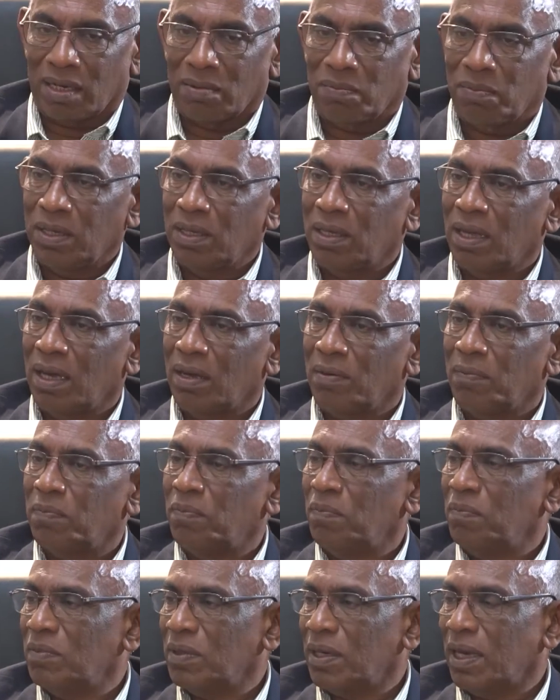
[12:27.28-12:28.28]
can be, there
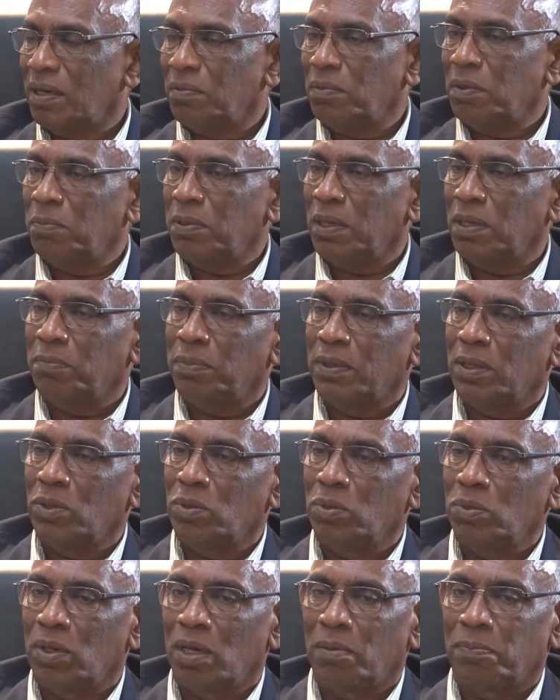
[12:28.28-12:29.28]
can be
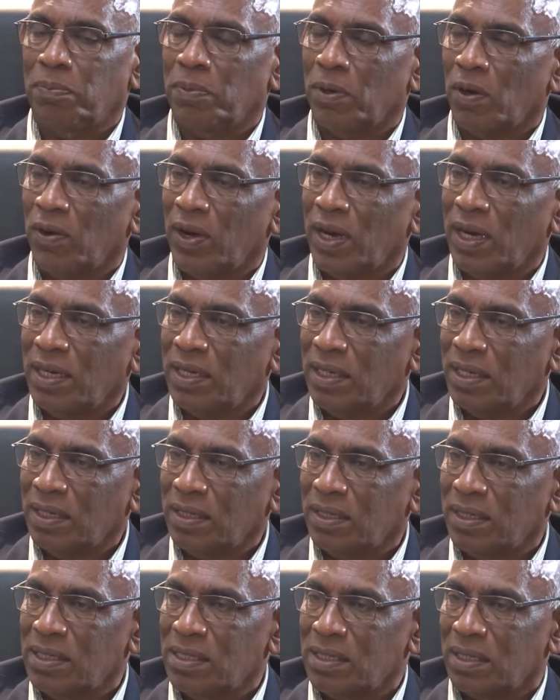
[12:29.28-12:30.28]
people who are
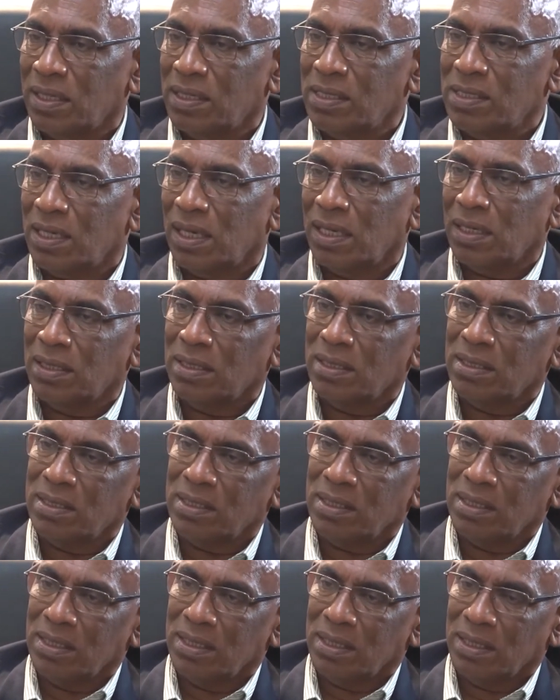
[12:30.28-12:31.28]
providing these
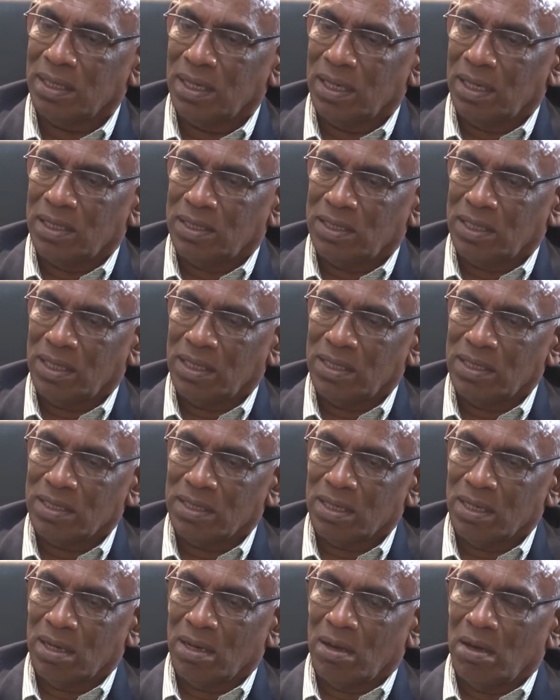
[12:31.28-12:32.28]

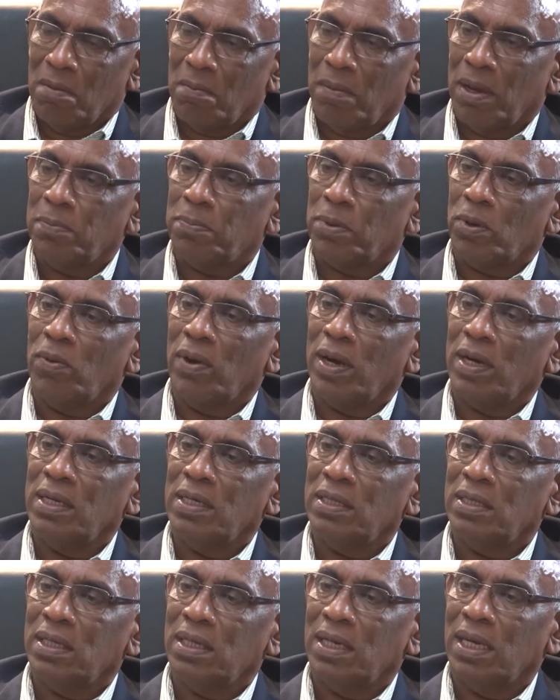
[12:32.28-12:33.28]
consultancies by
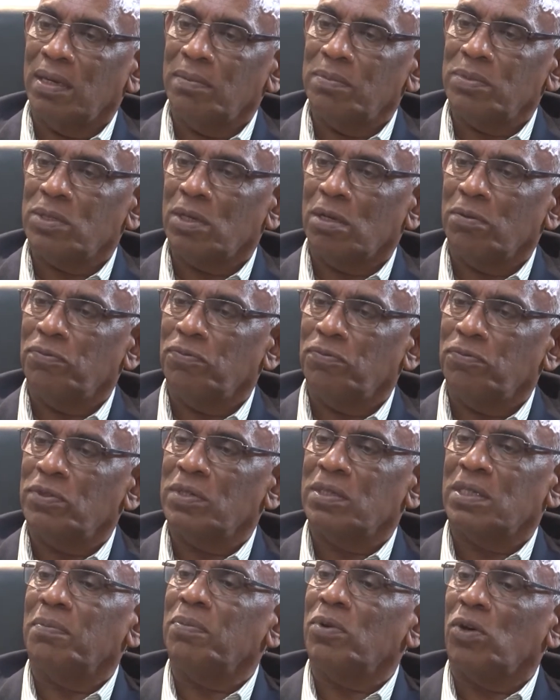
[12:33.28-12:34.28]
providing the names of
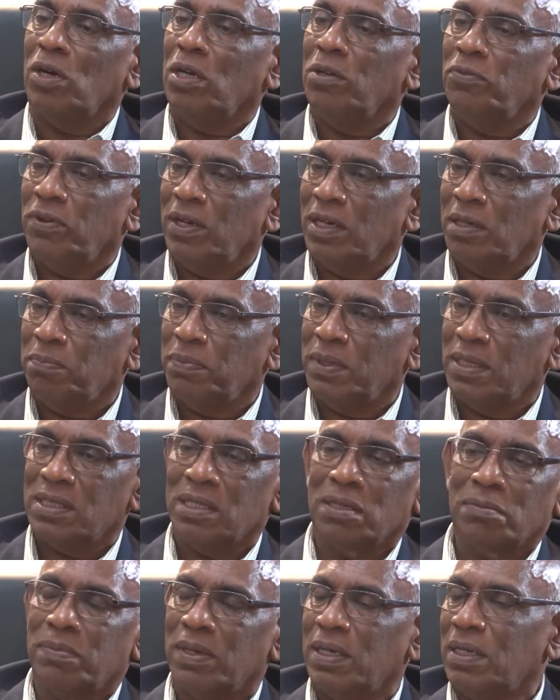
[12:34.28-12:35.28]
some qualified
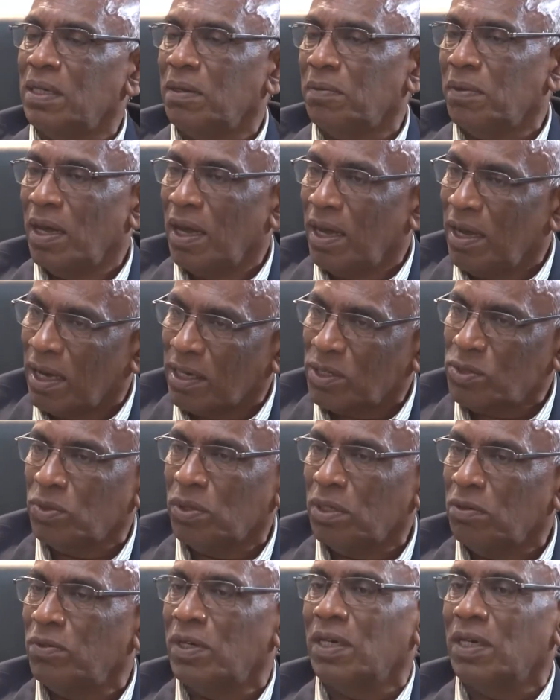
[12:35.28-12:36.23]
person, but the actual